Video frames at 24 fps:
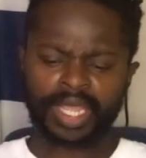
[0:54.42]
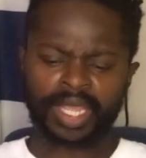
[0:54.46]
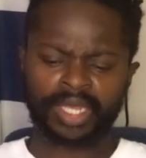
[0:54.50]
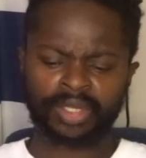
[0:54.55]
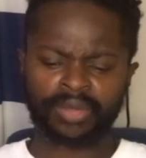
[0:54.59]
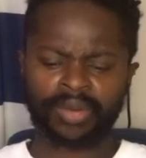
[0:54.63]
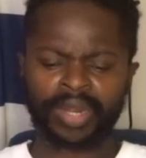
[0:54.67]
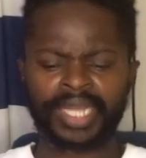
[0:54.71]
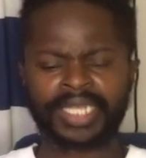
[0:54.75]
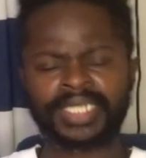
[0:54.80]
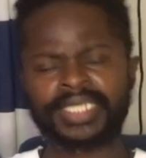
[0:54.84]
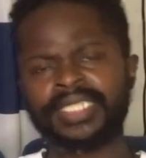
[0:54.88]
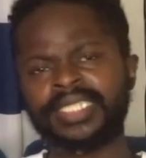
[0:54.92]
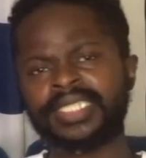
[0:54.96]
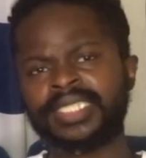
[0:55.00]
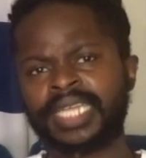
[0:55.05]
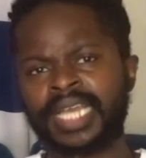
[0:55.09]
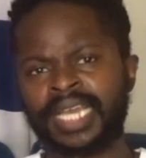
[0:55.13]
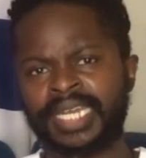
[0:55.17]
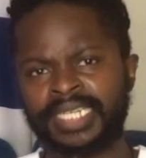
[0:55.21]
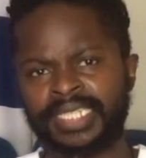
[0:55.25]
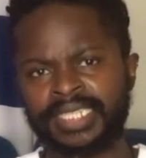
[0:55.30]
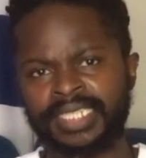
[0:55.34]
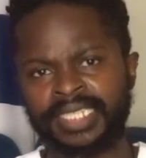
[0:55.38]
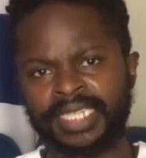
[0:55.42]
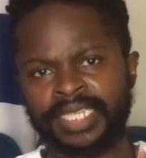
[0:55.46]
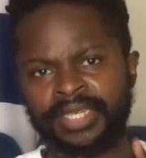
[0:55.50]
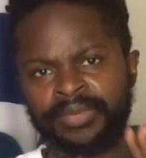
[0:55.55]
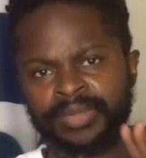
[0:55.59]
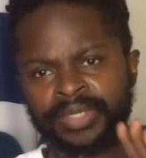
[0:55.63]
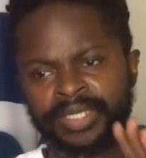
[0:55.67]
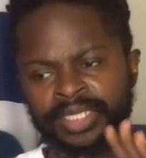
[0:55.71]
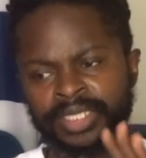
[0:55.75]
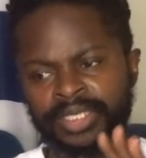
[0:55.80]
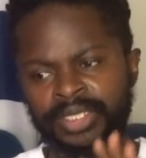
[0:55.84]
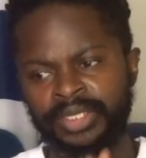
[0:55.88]
Crocs decided that they were
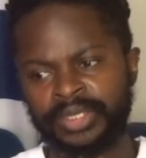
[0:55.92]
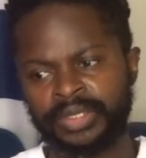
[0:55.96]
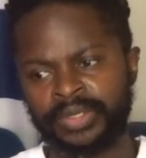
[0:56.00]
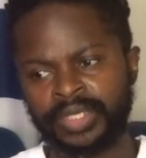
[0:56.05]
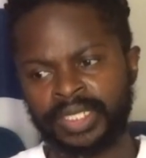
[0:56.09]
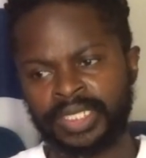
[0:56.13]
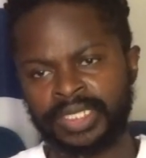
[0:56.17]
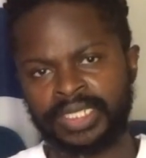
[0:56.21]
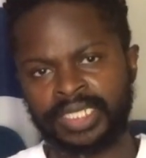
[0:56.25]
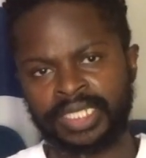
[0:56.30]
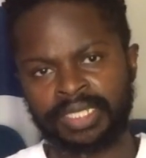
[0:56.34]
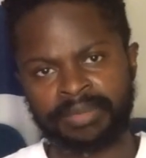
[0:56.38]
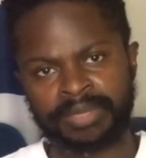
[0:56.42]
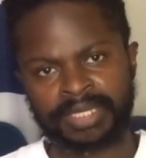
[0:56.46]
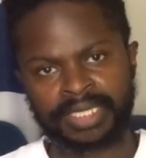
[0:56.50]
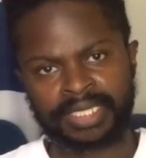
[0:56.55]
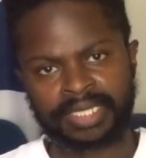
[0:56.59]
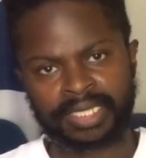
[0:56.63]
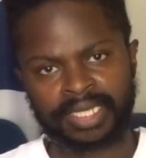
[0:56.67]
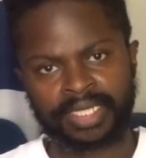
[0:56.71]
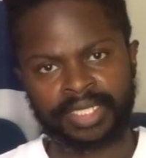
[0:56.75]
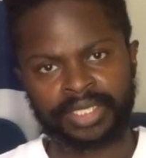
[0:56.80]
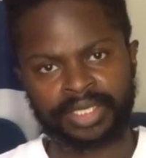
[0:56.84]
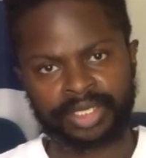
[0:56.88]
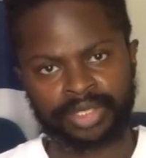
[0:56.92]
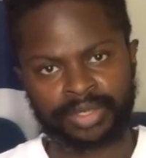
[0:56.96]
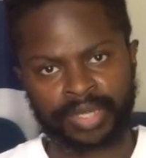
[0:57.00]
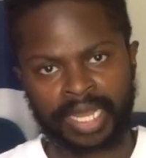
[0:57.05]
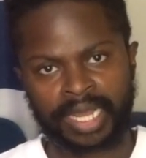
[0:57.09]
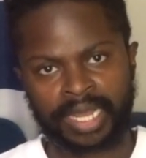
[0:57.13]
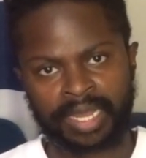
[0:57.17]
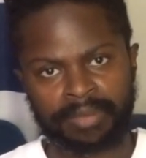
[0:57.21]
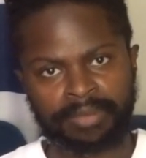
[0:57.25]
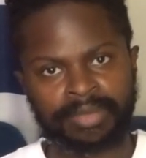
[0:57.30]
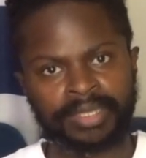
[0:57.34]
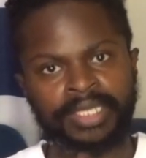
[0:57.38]
going to do a Demon Slayer
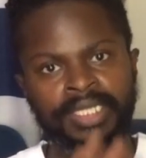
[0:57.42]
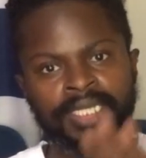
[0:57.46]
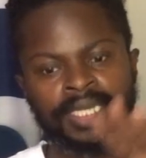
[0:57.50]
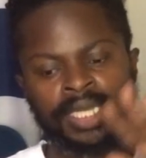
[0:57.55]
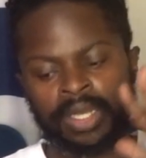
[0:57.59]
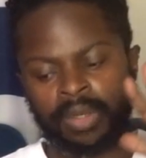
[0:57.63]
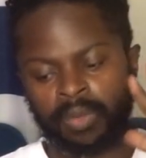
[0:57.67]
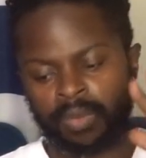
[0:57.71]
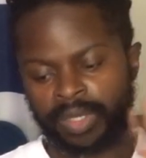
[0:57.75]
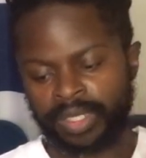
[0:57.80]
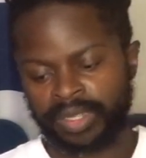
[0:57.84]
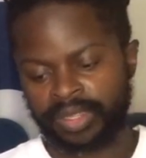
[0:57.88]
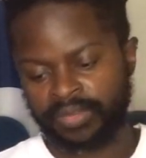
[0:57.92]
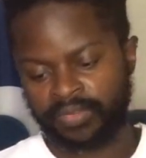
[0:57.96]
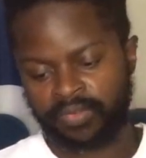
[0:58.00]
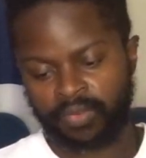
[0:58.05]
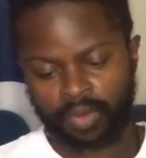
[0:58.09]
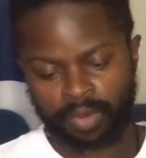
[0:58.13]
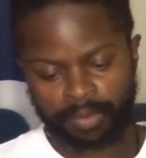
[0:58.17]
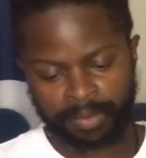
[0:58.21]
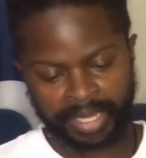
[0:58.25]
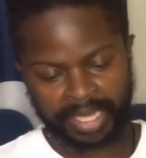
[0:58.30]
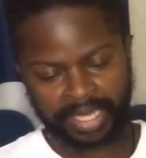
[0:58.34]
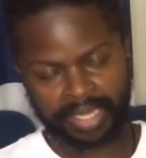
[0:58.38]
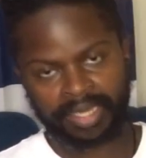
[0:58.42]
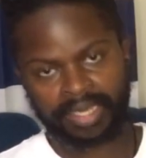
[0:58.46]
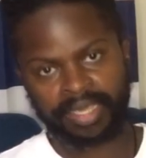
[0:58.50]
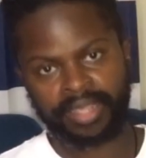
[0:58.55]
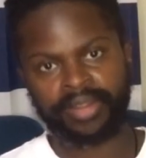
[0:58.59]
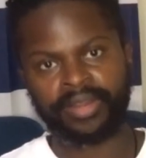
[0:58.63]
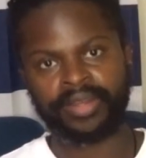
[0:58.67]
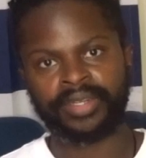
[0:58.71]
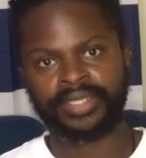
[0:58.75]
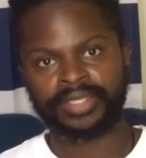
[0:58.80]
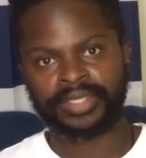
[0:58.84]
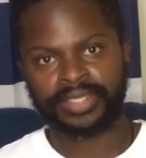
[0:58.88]
drop with the four main
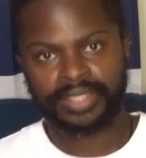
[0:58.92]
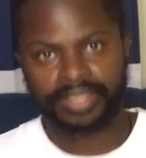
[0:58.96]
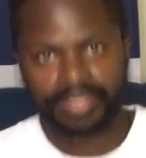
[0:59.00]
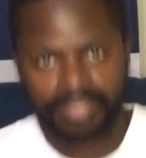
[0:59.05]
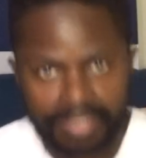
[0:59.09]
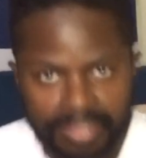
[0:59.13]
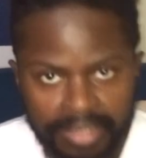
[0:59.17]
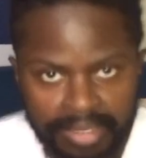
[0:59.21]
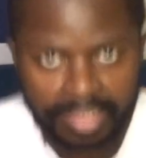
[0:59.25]
characters.